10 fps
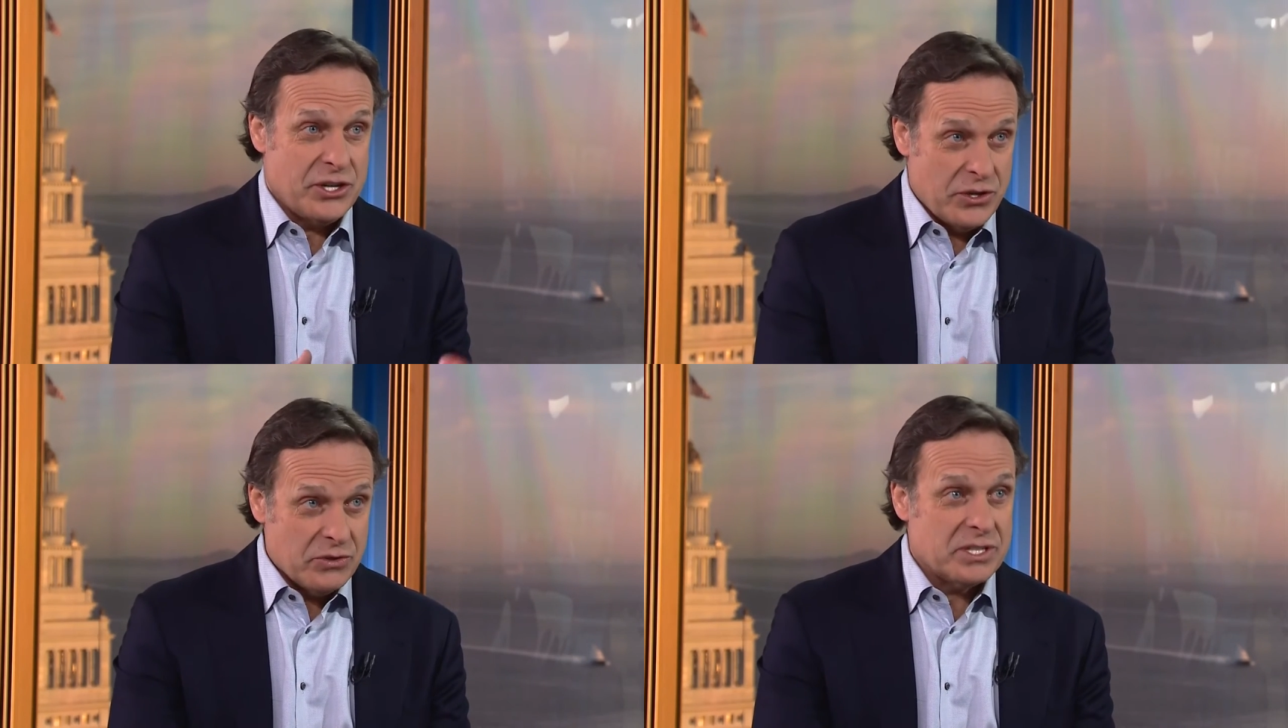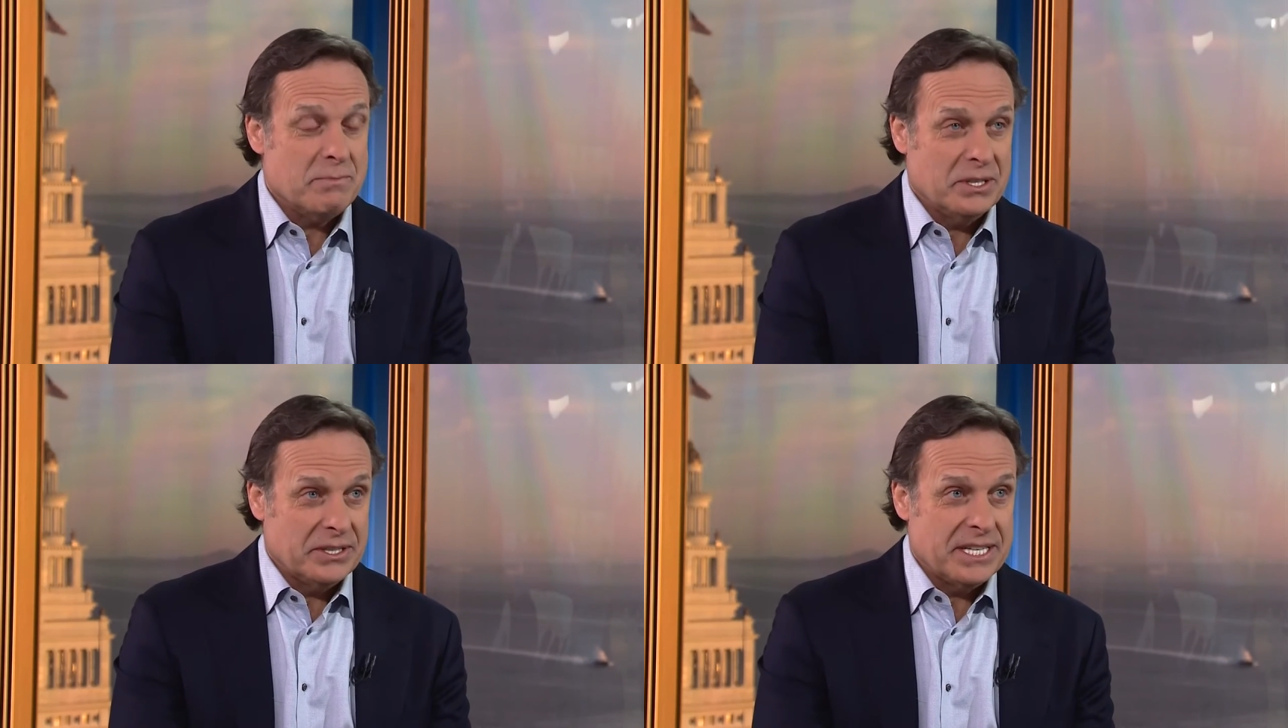you use to
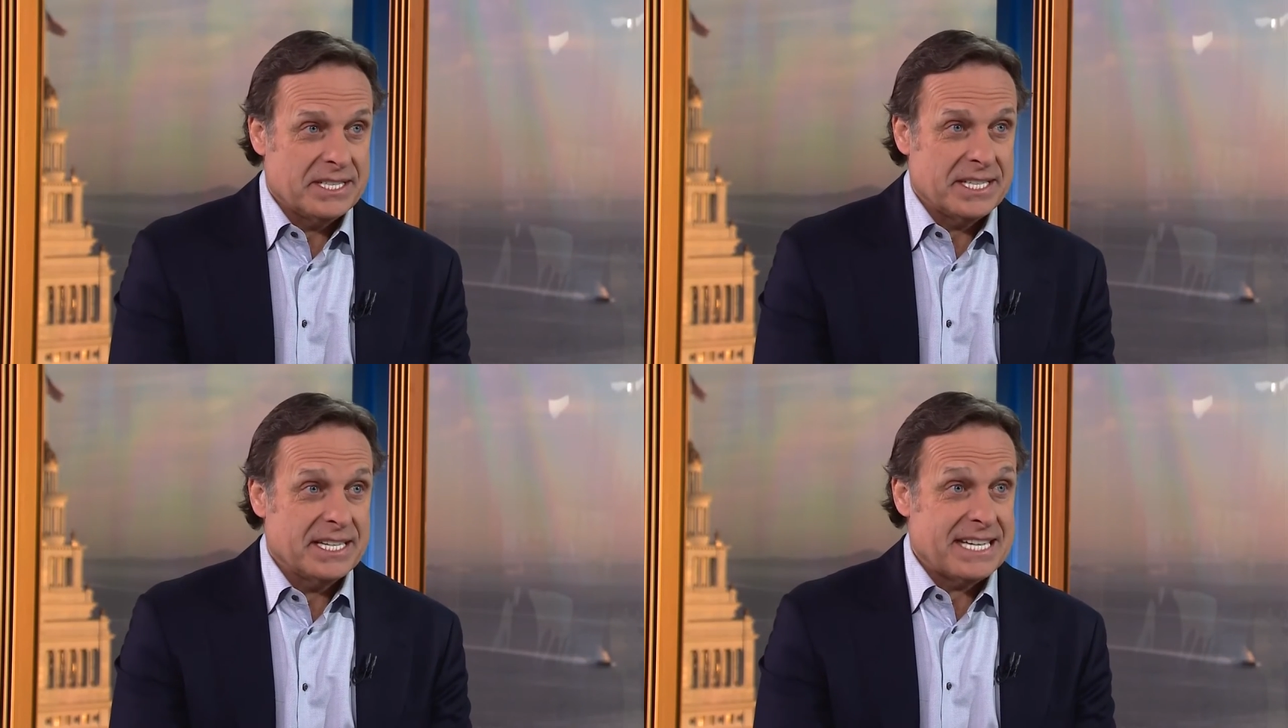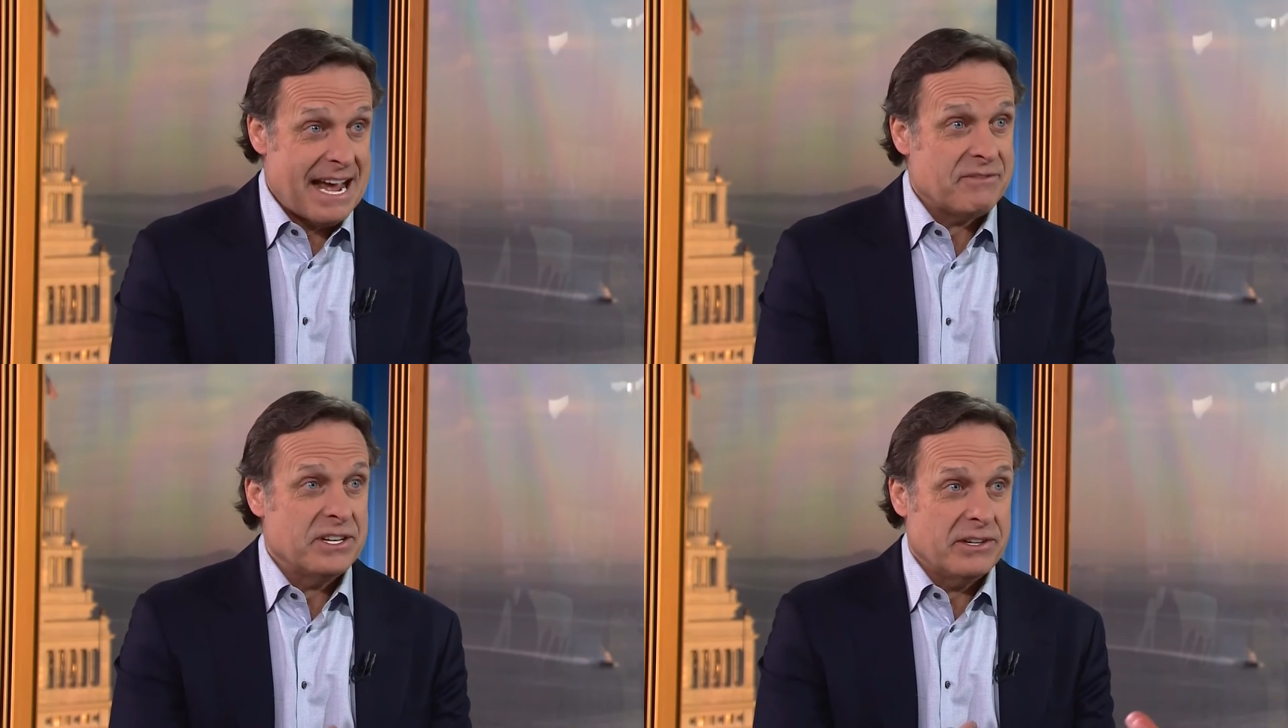build these things
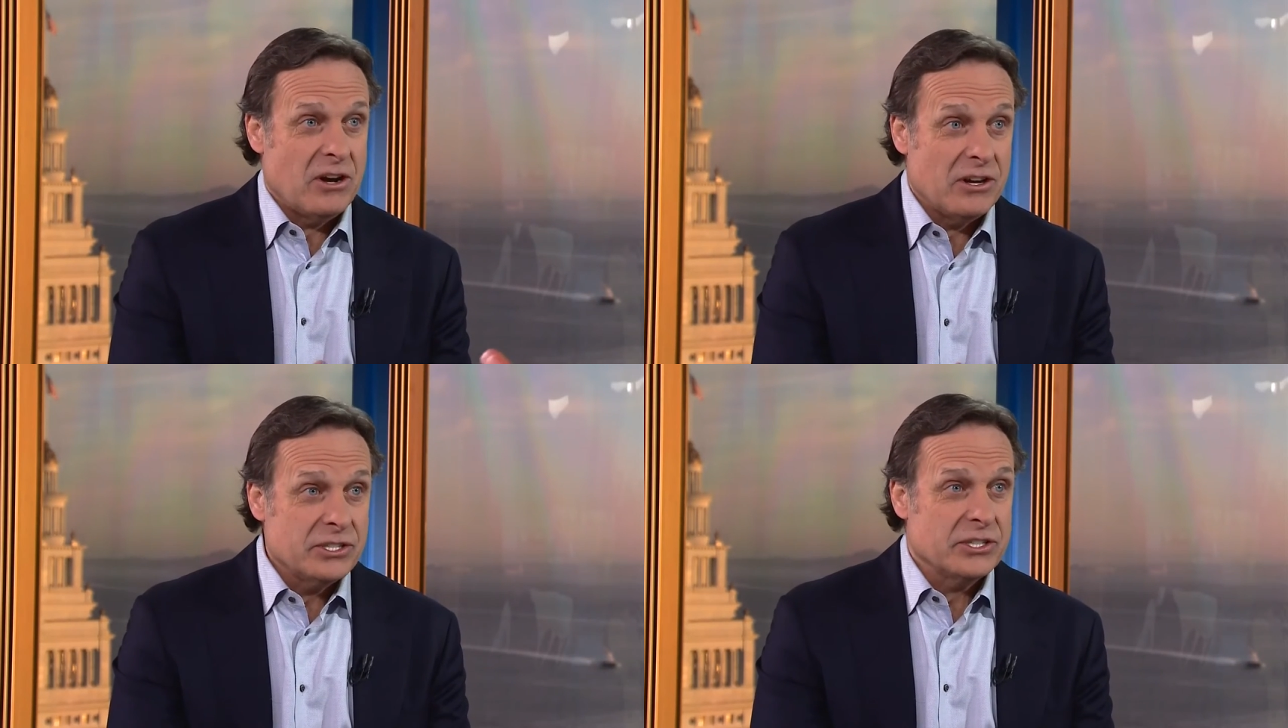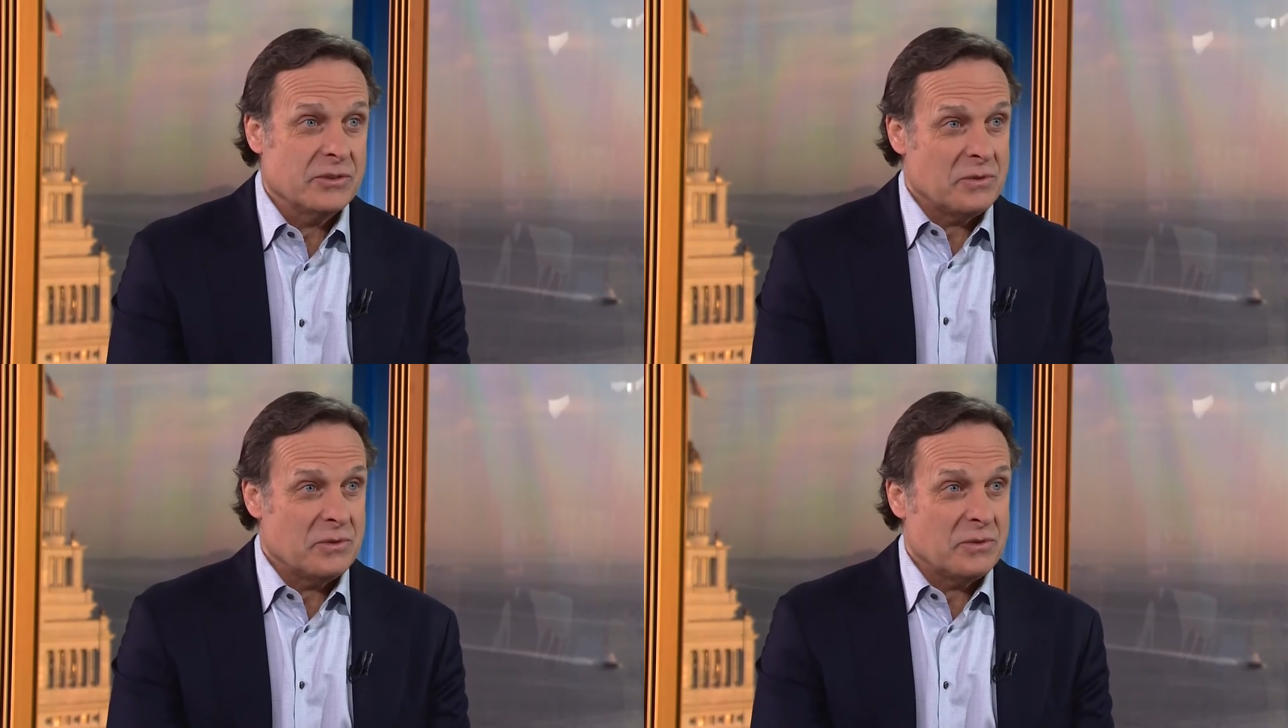have to also.